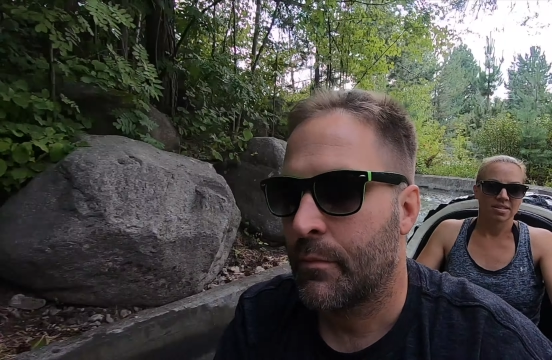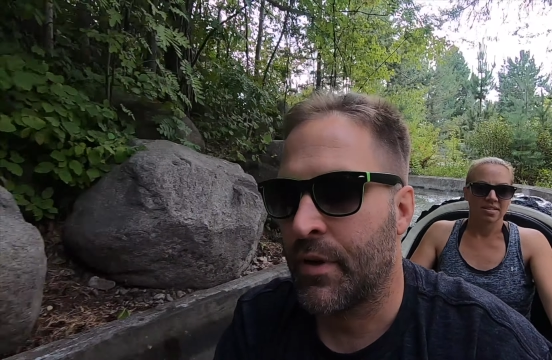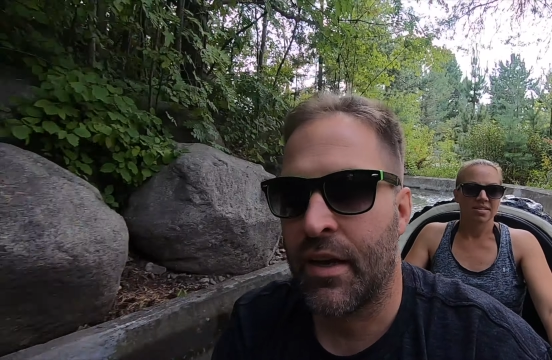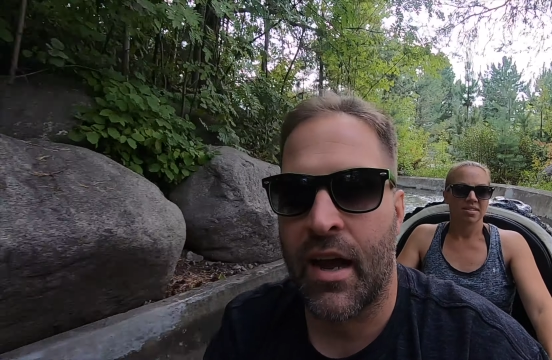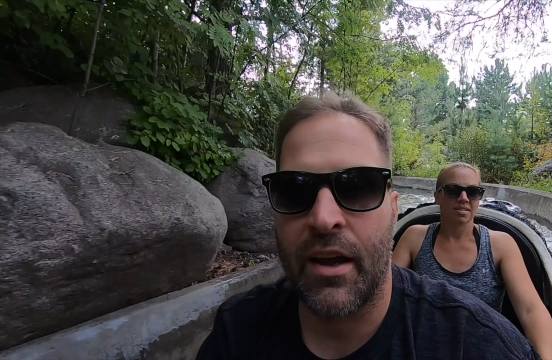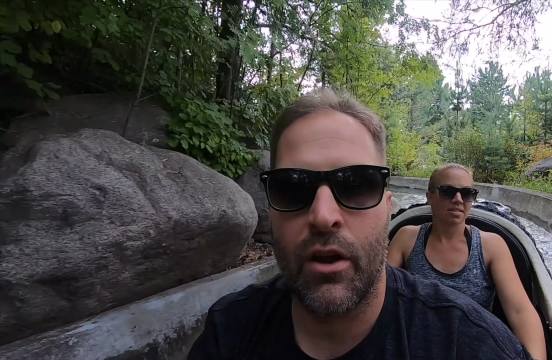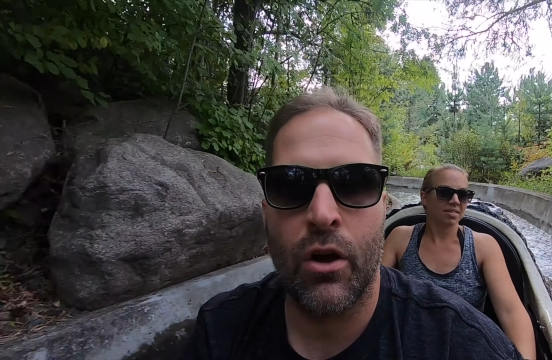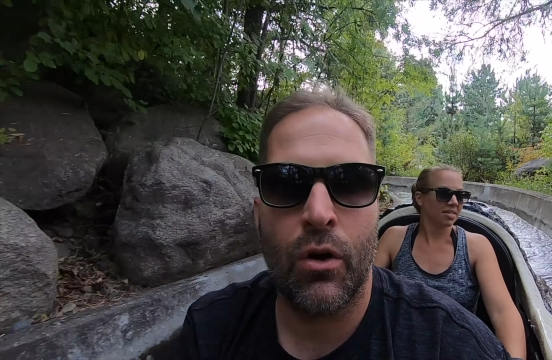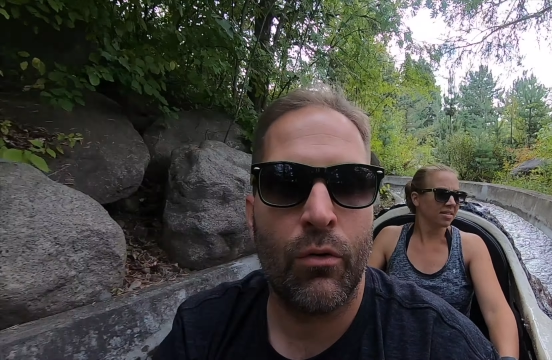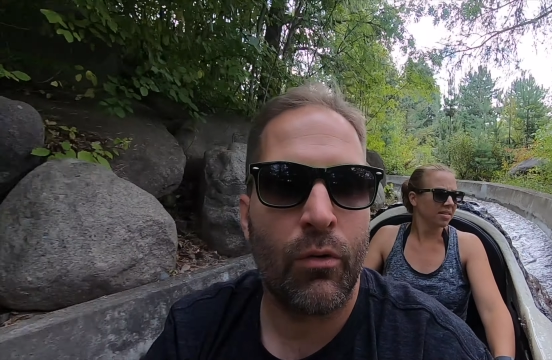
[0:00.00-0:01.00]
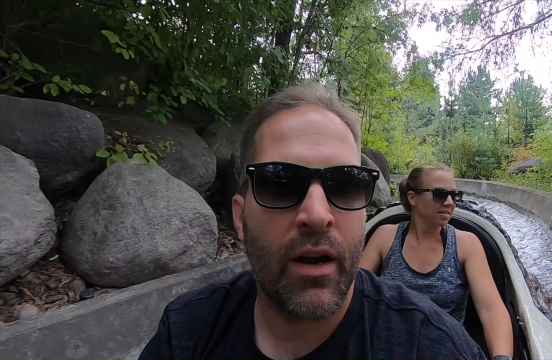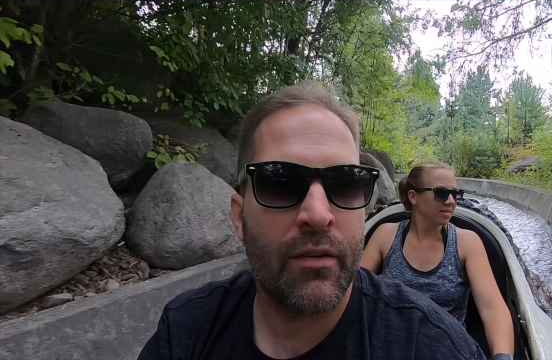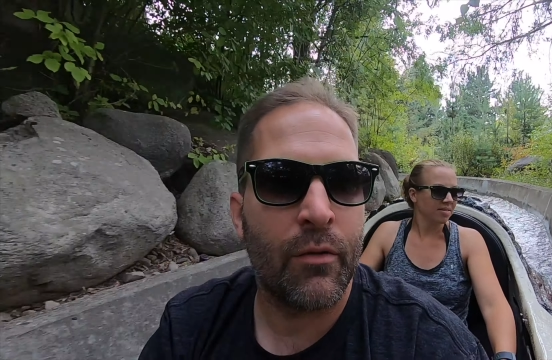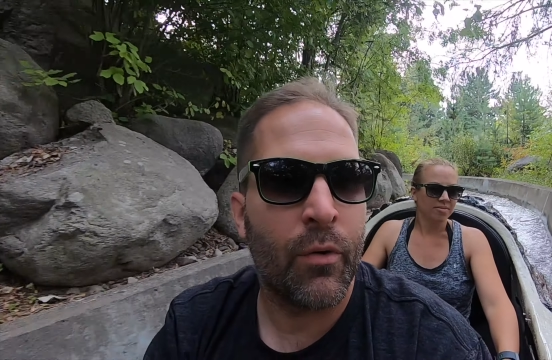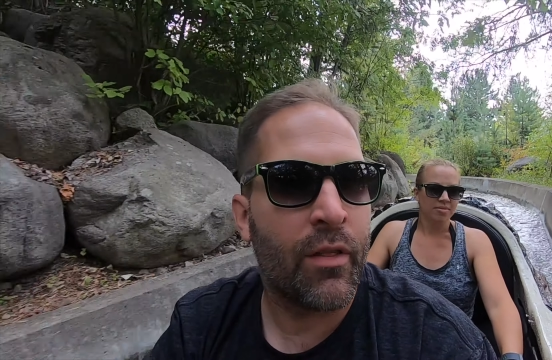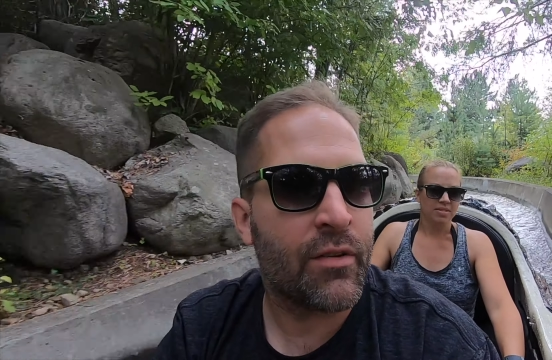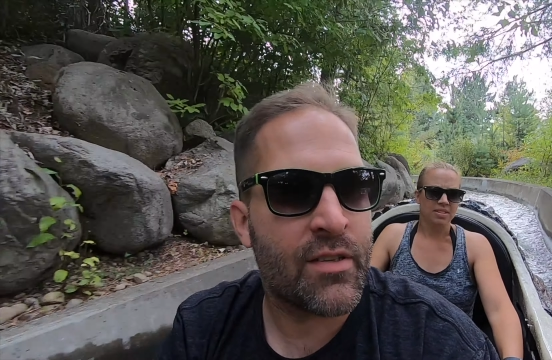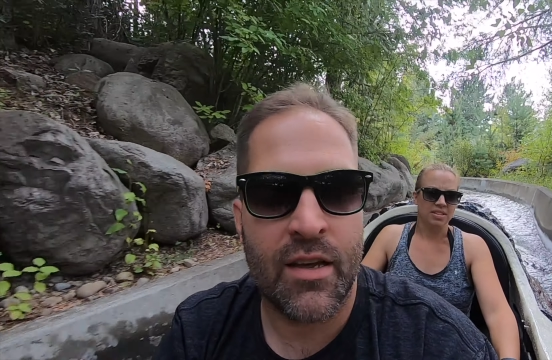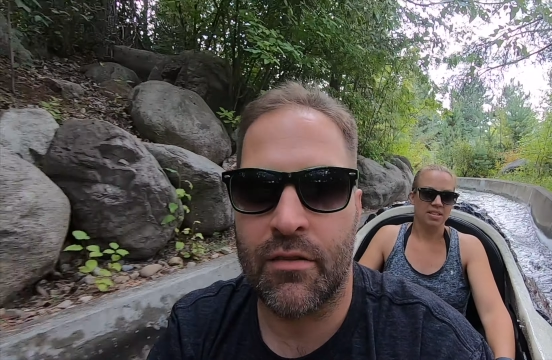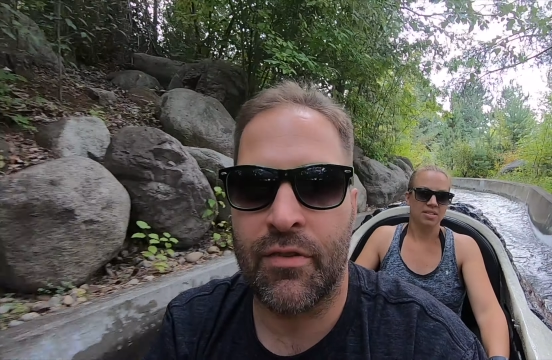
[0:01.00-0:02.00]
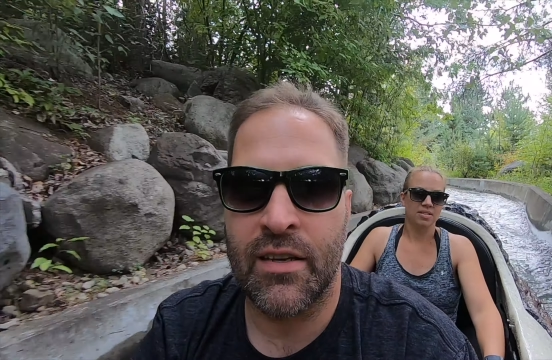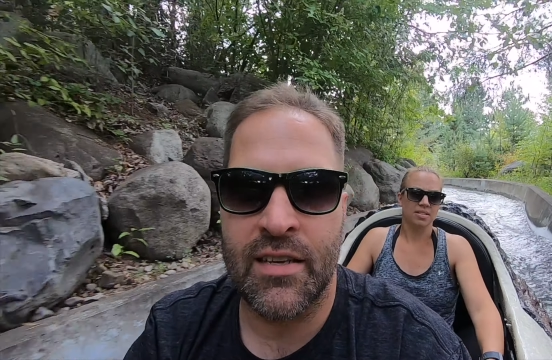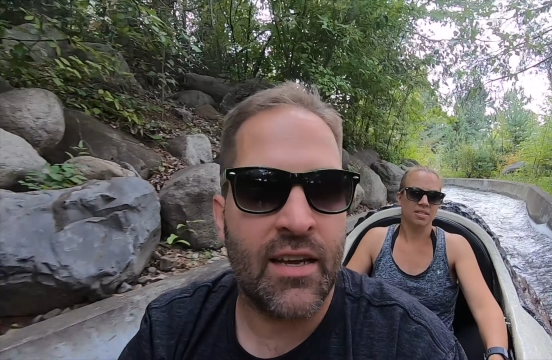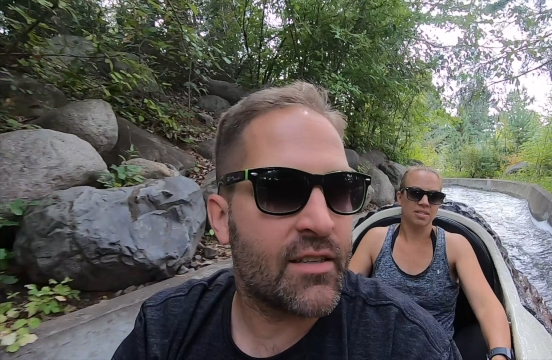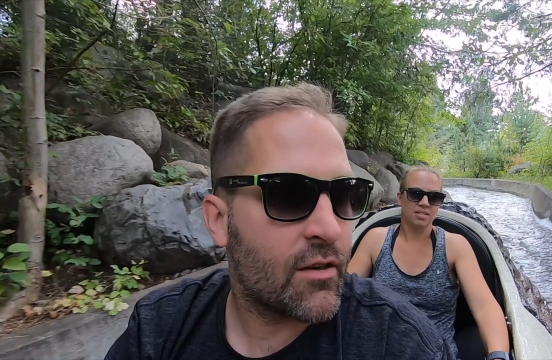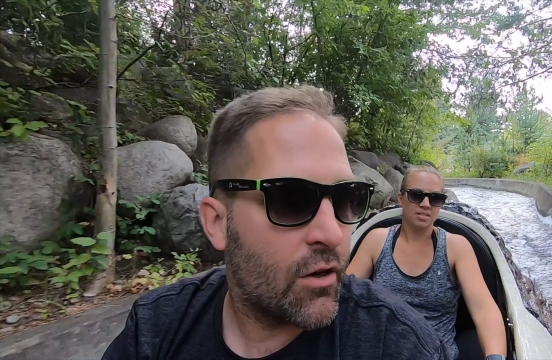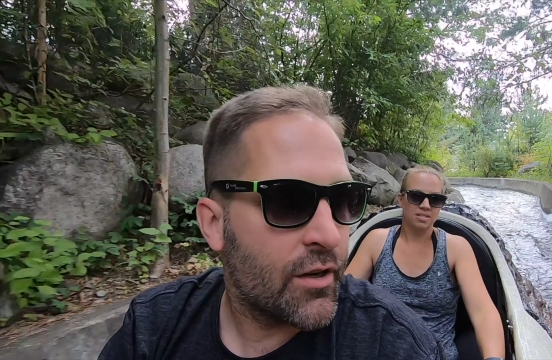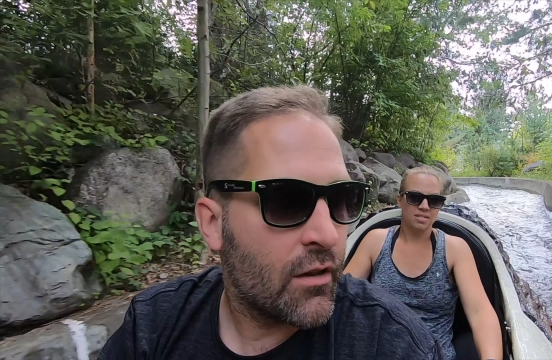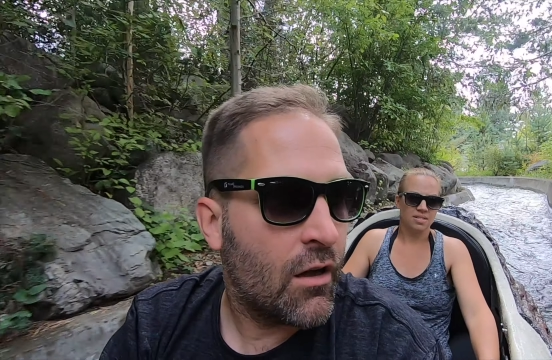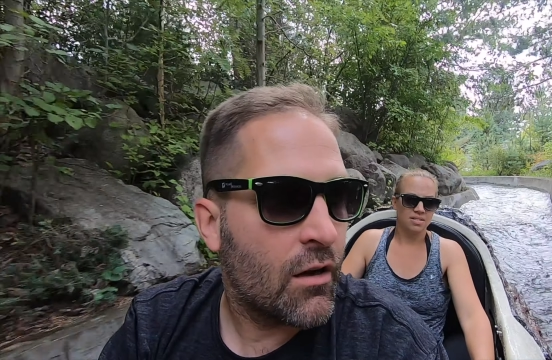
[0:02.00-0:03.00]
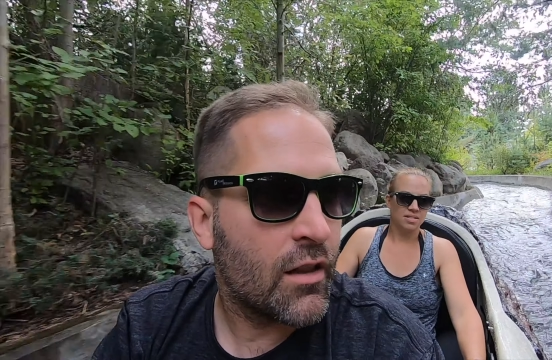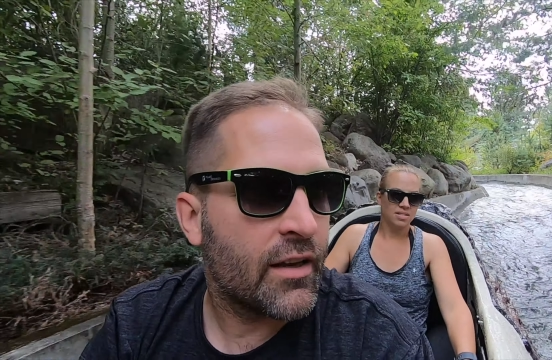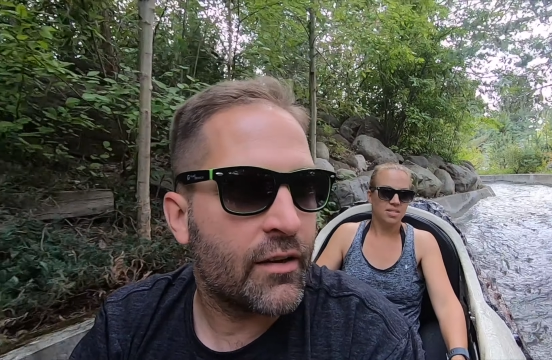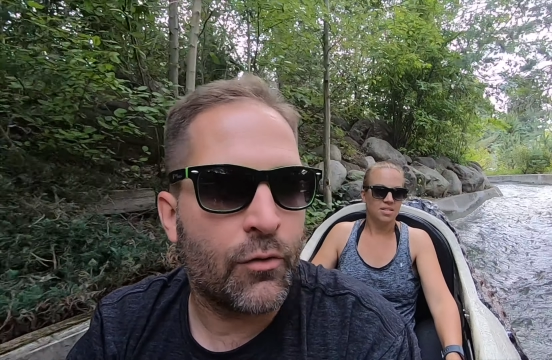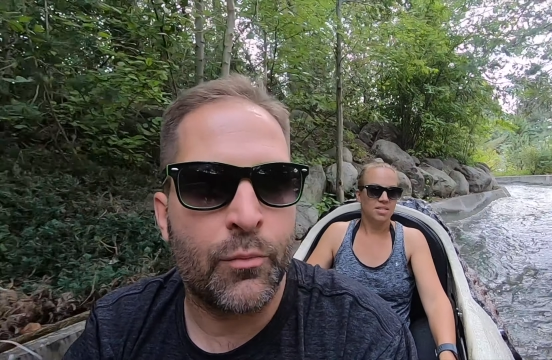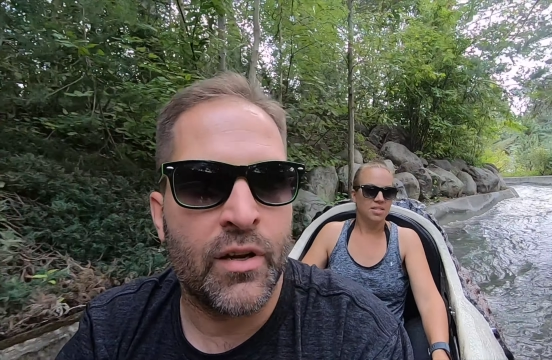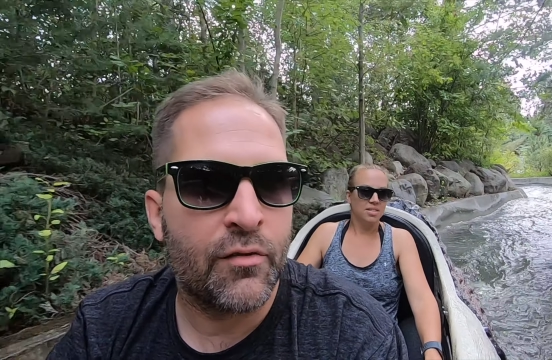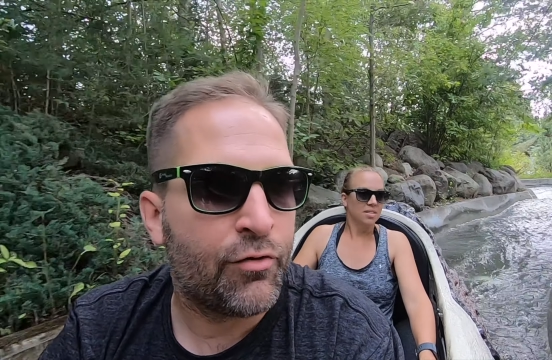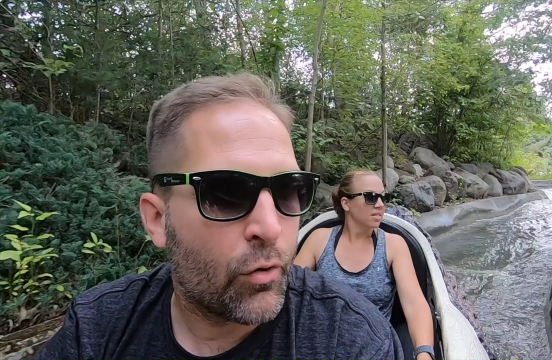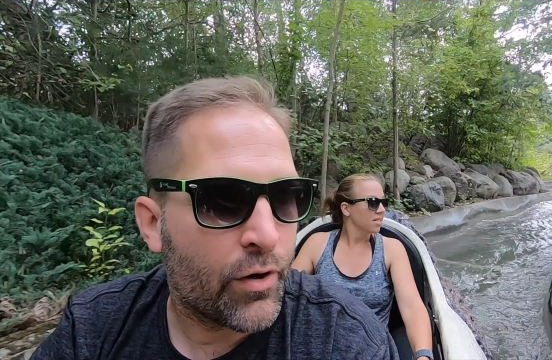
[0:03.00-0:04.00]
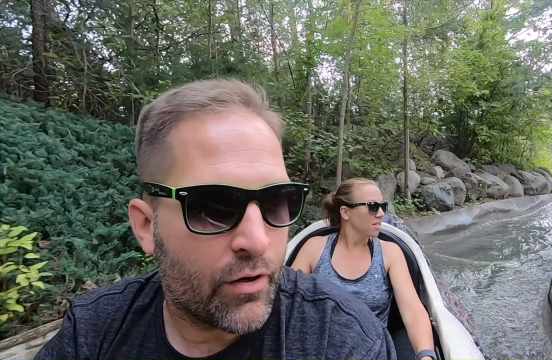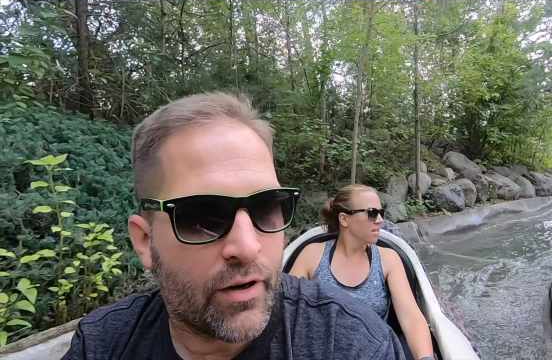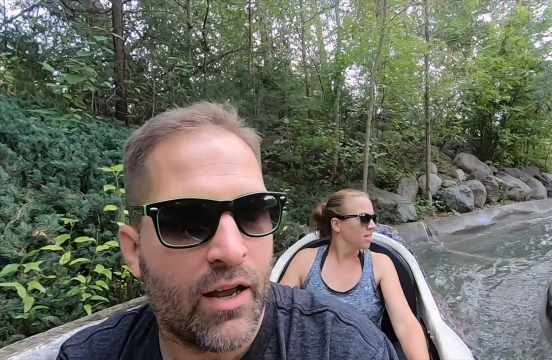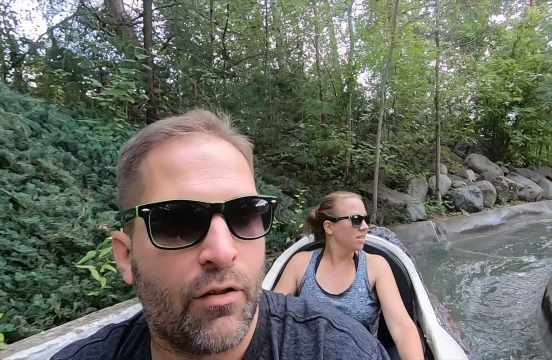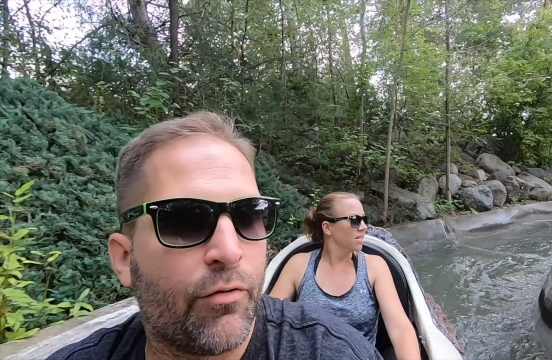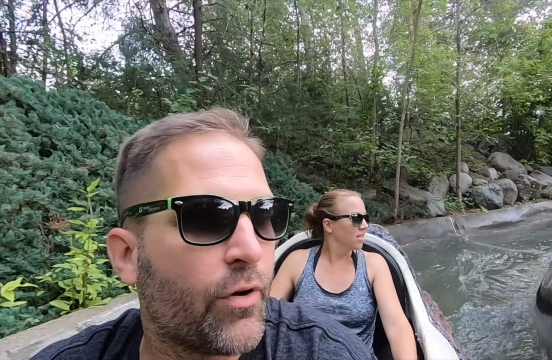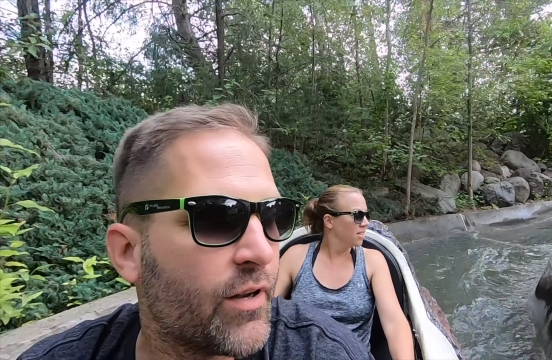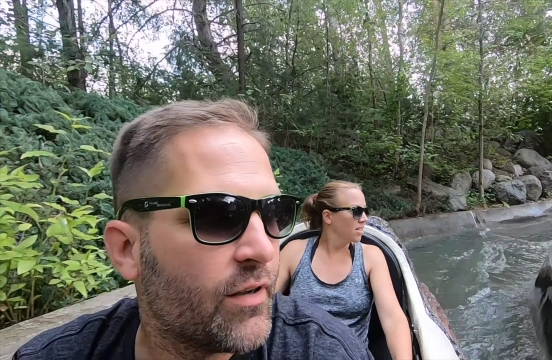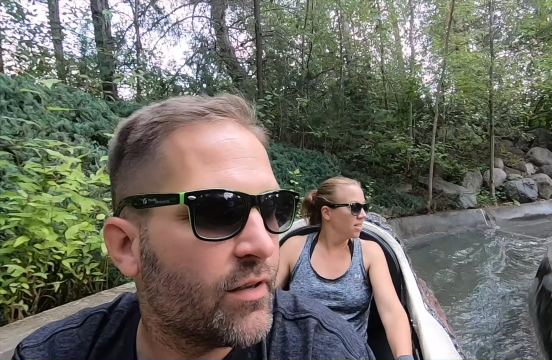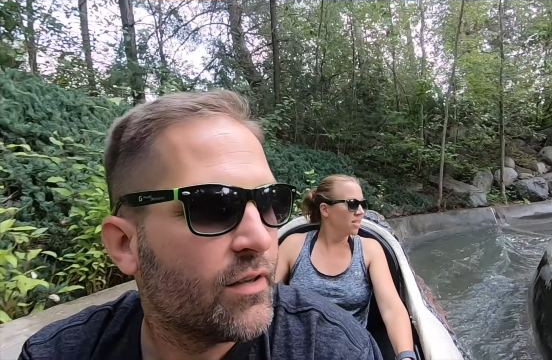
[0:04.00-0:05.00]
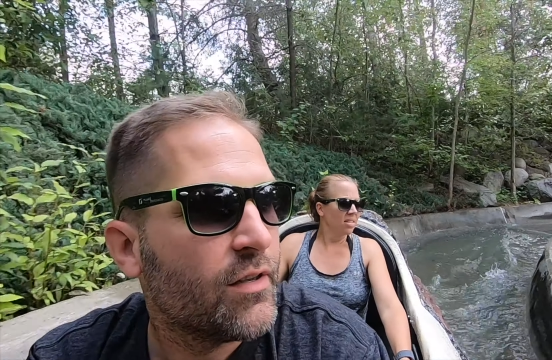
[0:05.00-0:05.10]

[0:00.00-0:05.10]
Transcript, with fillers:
Speaker 1: Be in Idaho, right? The weather's not fantastic all year long like it would be in Florida or California.